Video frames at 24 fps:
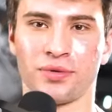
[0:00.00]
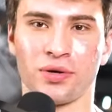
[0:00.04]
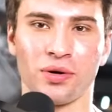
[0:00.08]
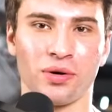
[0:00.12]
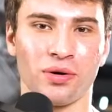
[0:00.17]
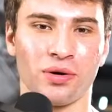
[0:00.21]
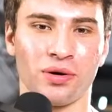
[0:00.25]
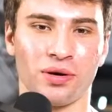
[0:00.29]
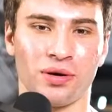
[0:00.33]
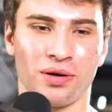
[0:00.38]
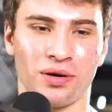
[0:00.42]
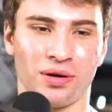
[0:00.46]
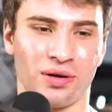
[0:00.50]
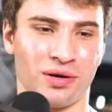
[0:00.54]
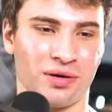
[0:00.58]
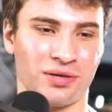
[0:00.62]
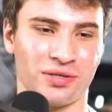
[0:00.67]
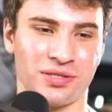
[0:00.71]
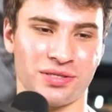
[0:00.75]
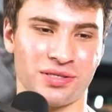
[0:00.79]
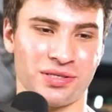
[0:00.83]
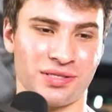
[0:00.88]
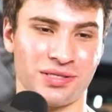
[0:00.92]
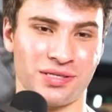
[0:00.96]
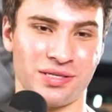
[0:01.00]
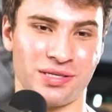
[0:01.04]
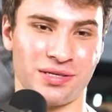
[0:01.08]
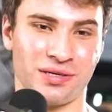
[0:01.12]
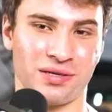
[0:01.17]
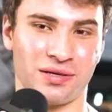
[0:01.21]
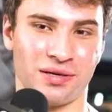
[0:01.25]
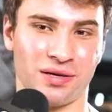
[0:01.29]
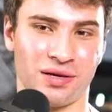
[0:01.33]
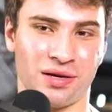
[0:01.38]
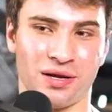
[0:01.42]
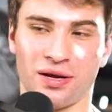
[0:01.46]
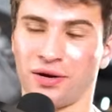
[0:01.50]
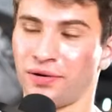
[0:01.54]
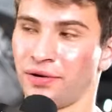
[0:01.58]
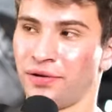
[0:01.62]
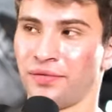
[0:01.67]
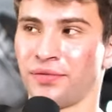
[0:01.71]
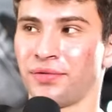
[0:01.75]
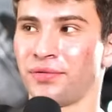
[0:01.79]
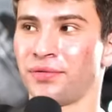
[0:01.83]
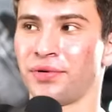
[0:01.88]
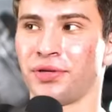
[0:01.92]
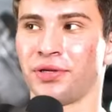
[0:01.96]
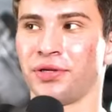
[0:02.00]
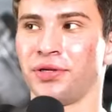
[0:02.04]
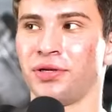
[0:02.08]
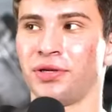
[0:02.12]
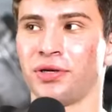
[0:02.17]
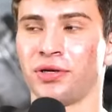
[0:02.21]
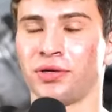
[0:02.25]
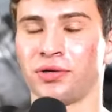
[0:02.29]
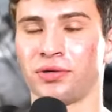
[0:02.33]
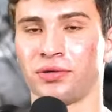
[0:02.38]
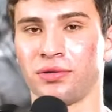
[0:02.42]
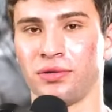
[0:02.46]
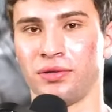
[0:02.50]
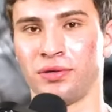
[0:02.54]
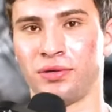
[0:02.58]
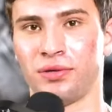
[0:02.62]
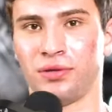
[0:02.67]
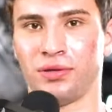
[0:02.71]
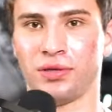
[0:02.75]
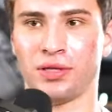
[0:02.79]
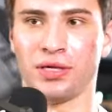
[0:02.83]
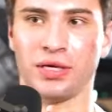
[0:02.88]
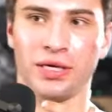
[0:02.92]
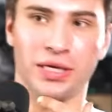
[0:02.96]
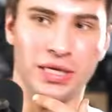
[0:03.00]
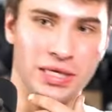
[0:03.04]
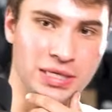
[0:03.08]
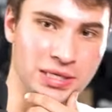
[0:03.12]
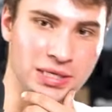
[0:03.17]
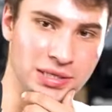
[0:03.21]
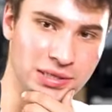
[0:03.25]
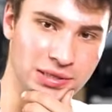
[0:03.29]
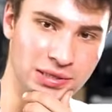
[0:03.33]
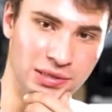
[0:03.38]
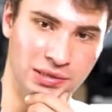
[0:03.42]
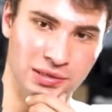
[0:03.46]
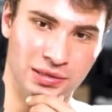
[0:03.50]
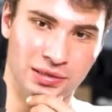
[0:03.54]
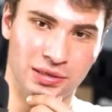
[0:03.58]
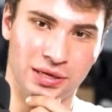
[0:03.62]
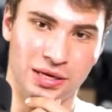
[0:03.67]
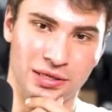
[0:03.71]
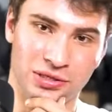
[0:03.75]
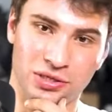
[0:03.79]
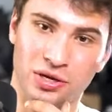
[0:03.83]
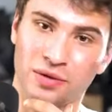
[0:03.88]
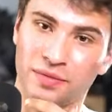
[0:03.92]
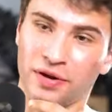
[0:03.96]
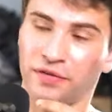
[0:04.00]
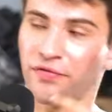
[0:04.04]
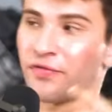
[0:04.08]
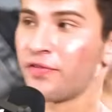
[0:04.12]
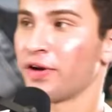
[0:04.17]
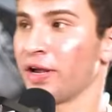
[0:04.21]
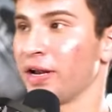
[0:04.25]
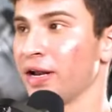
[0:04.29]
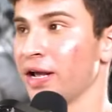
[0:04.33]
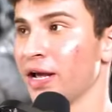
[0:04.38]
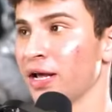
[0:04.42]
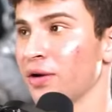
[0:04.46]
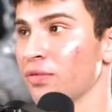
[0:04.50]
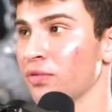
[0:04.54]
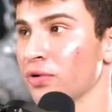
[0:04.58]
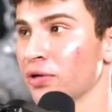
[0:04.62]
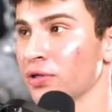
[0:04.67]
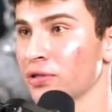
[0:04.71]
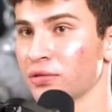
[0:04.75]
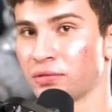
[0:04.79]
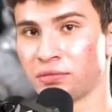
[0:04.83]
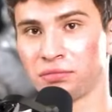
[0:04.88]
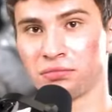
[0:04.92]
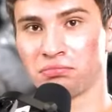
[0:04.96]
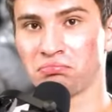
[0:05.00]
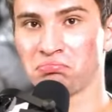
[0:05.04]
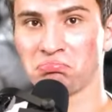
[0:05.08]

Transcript: Bro, honestly, I don't even really know. Like, I saw my friend had one.